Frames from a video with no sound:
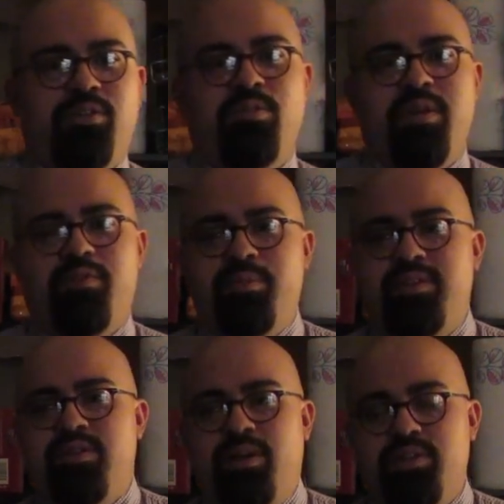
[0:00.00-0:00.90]
a cool way for me
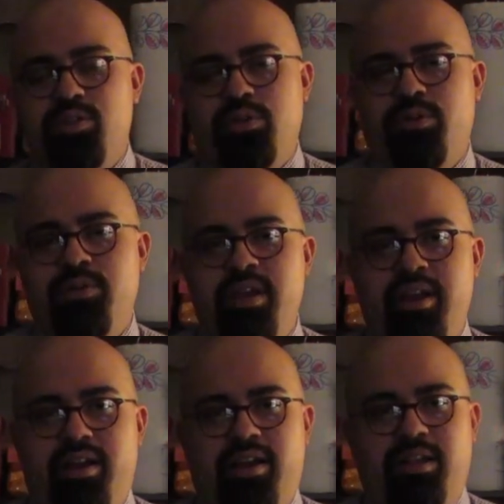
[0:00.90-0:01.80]
to also
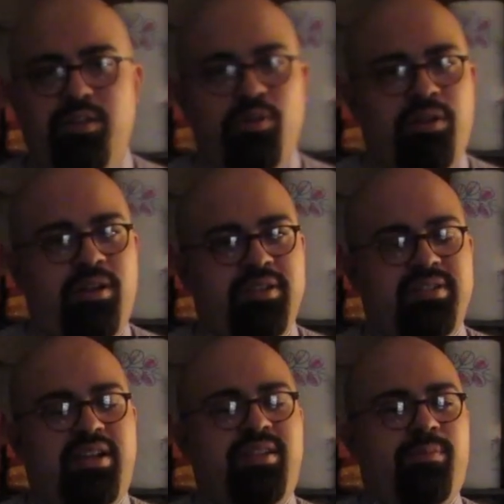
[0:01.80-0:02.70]
learn
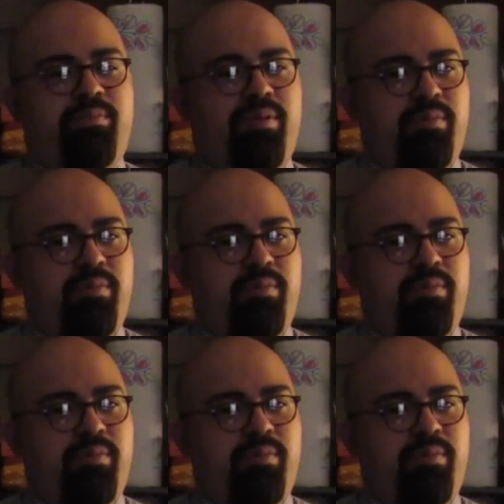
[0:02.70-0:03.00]
alongside them,